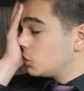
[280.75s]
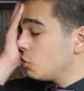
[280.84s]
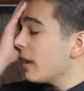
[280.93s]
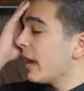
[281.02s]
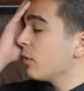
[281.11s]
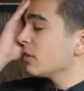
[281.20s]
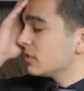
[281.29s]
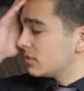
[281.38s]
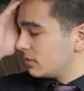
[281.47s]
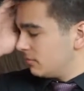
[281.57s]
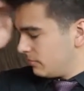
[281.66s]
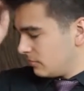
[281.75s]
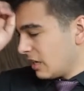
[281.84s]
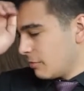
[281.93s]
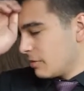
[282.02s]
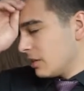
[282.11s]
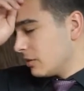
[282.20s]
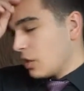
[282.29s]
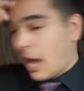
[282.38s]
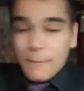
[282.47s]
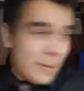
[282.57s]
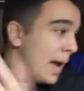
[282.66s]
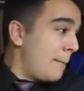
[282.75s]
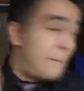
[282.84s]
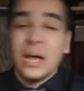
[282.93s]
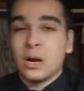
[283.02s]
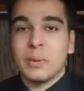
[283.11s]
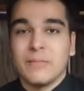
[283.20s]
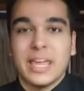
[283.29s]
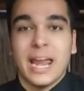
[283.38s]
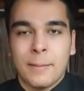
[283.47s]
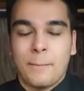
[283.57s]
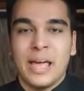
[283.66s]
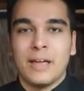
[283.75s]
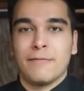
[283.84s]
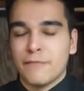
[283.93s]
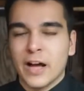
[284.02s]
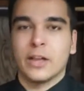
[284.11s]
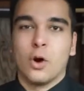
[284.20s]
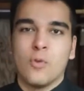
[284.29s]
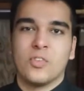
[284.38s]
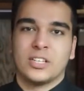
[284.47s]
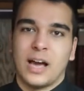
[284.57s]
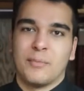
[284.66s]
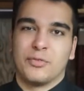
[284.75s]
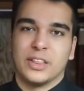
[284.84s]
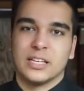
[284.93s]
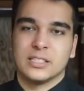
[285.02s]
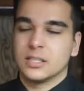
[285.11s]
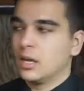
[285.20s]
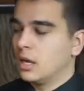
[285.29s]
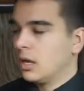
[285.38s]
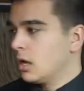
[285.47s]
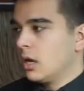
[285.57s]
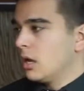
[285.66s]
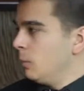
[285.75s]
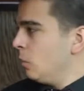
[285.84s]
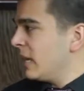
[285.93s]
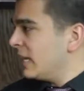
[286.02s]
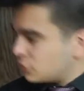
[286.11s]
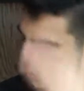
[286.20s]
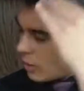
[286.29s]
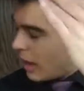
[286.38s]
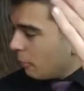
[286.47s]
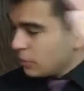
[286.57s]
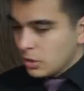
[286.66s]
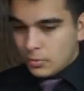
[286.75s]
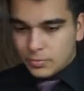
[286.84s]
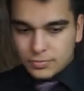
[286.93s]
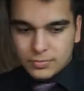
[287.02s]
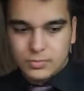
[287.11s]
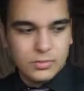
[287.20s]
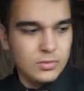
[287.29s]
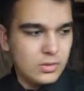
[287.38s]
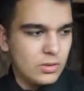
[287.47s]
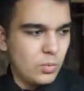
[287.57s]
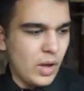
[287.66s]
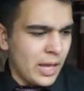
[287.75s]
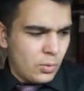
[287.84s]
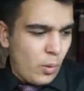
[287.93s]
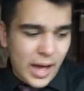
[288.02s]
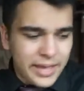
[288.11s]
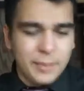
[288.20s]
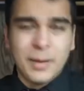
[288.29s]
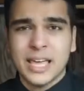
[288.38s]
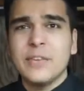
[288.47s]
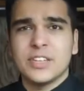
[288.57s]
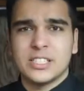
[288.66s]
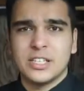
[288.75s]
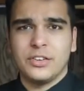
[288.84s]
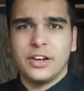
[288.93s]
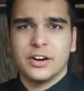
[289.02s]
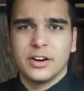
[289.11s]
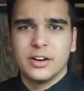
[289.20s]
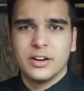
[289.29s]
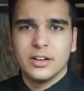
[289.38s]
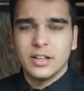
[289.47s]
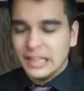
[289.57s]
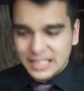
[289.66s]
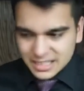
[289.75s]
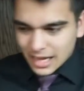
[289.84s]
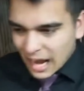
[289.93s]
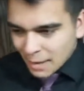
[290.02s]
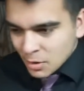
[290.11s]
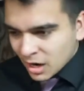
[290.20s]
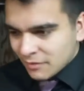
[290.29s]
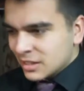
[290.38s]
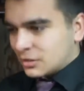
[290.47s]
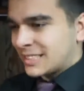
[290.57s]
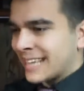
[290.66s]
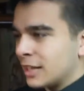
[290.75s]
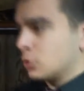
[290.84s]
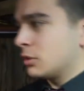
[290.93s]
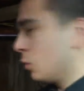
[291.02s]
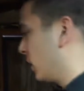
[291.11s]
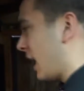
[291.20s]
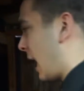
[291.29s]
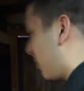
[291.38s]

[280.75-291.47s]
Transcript: Two hours? I mean, I, I better be getting paid fucking overtime for this. we am waiting two hours. You know, why, why am I even still here? This is, I'm not even scheduled to work.